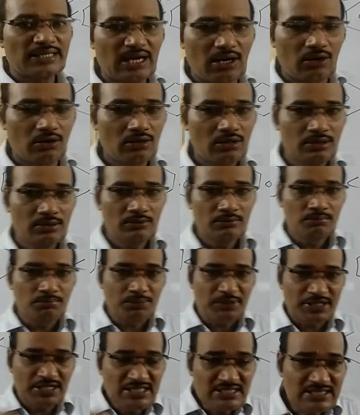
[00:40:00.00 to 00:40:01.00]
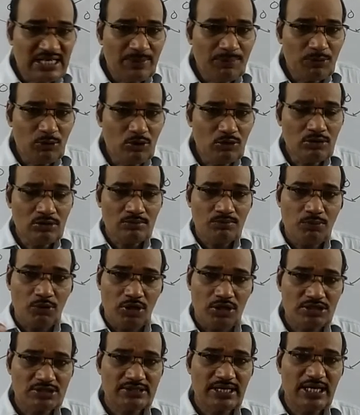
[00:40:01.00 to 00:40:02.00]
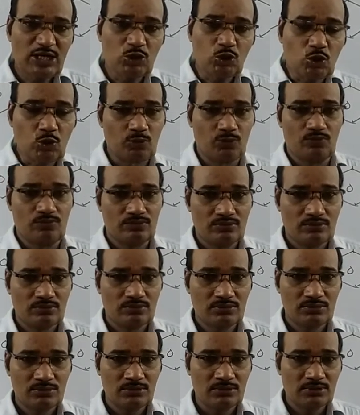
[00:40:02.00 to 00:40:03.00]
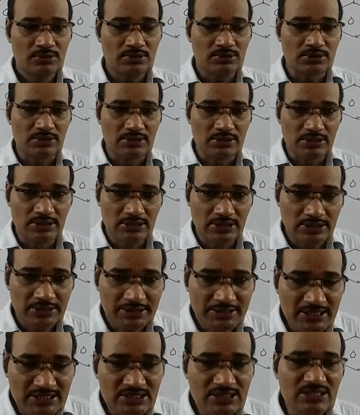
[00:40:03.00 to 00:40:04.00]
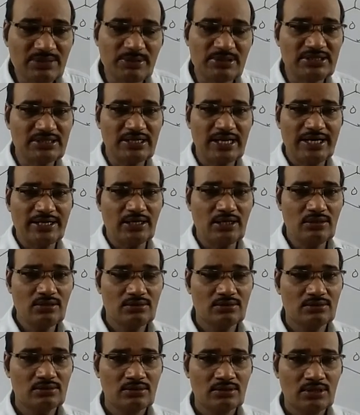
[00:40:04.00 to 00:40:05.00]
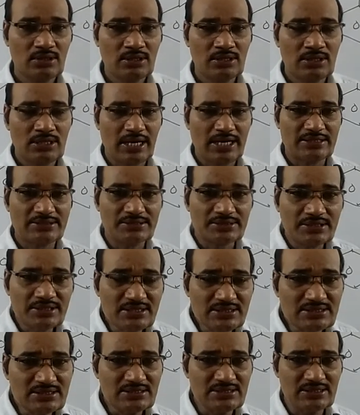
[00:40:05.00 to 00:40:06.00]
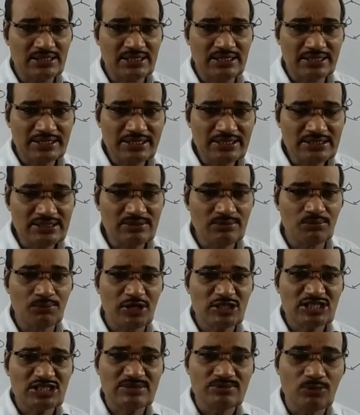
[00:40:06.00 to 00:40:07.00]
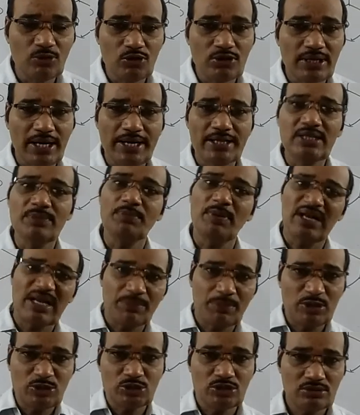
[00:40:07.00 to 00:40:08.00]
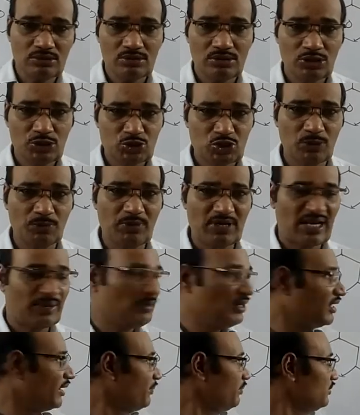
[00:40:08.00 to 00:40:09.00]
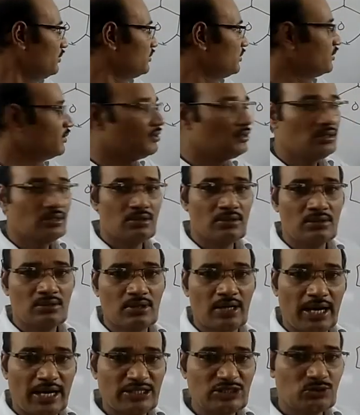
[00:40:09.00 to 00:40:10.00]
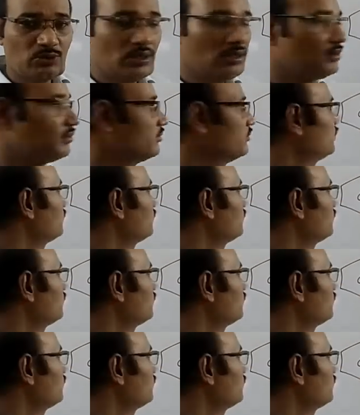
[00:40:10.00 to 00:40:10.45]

Now, presence of plus I group increases the basic atom, and this increases much more at the para position. So para will have highest one.